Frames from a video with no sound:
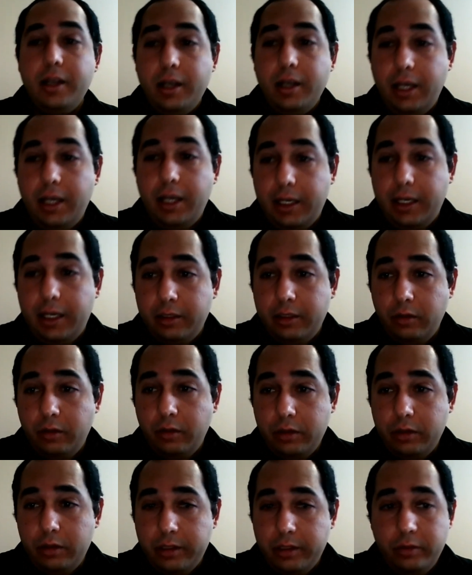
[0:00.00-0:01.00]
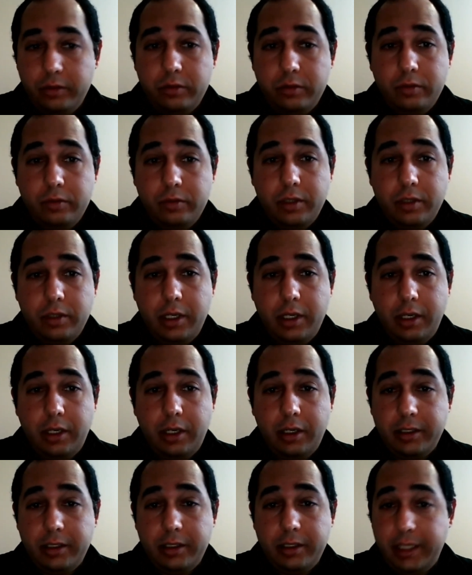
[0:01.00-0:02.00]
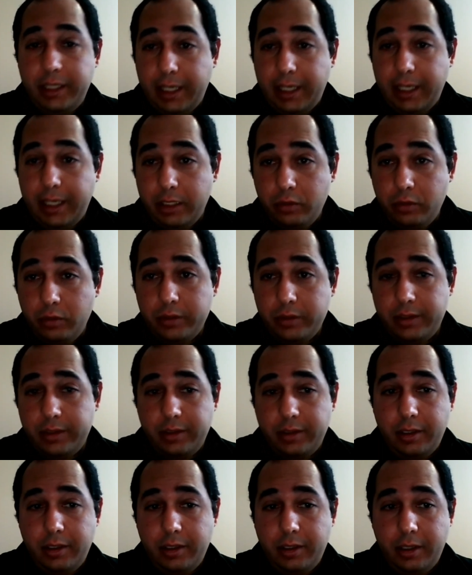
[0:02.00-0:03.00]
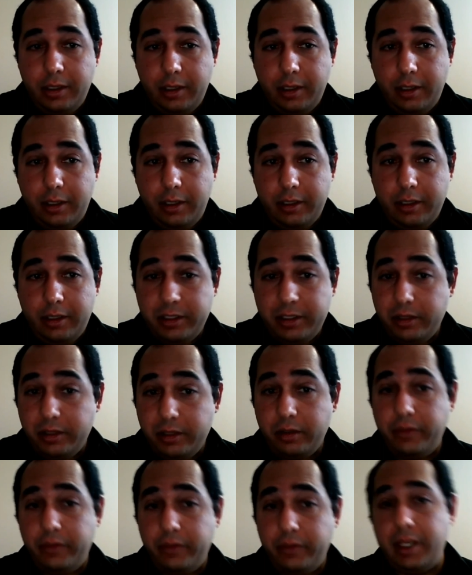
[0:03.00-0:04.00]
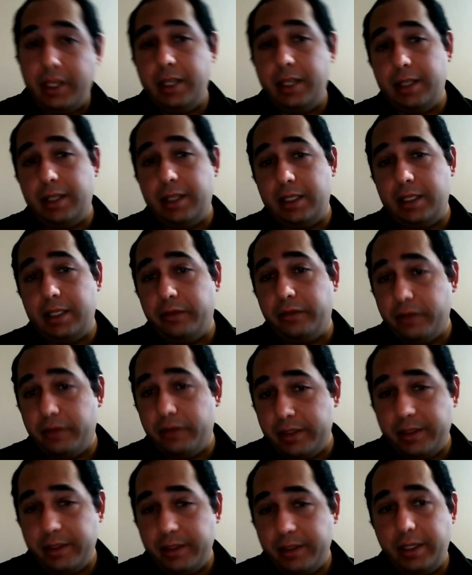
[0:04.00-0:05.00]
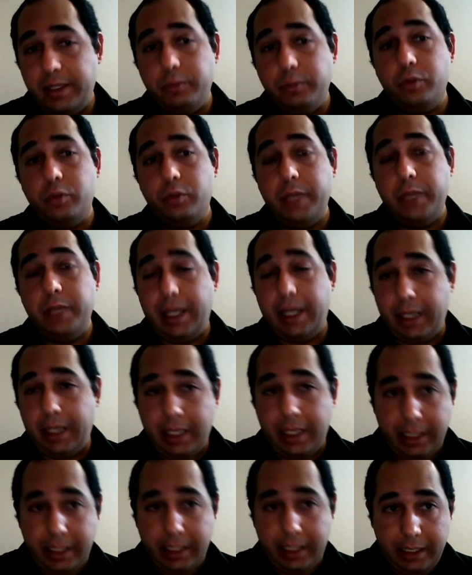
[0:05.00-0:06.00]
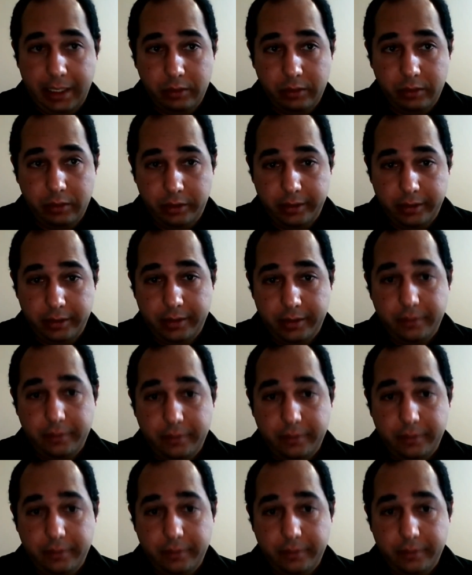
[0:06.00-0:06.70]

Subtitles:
And also they can use this certificate as a first step to be an accountant.